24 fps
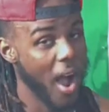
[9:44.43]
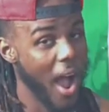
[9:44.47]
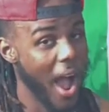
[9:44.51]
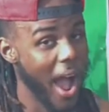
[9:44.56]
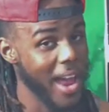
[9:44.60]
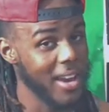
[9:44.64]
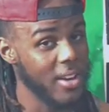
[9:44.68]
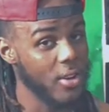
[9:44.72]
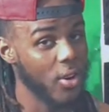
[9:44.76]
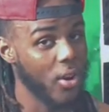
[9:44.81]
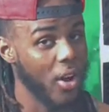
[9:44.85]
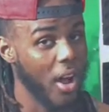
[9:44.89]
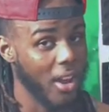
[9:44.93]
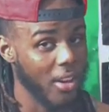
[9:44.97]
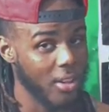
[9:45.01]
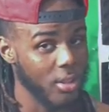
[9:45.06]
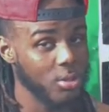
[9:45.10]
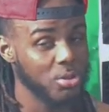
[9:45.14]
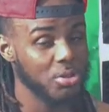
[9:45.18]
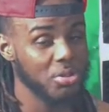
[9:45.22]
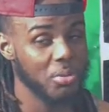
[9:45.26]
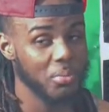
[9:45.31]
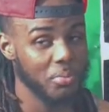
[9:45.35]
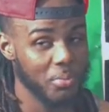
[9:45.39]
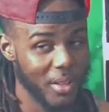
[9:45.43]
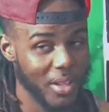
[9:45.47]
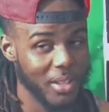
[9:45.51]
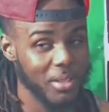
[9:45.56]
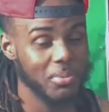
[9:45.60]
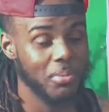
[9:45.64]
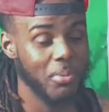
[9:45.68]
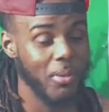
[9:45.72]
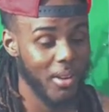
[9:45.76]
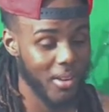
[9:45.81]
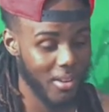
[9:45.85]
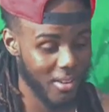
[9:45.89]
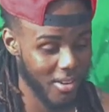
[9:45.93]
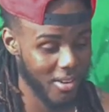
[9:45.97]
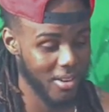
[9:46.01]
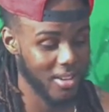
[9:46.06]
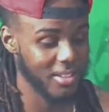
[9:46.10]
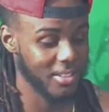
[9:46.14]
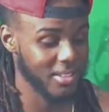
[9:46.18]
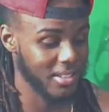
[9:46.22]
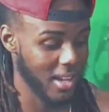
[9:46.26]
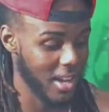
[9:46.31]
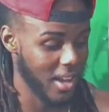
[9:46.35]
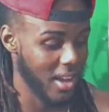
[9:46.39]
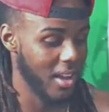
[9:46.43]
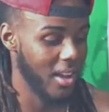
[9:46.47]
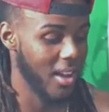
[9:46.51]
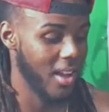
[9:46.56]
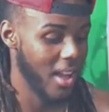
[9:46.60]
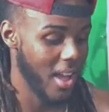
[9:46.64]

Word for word: I know. I know some baseball cards now.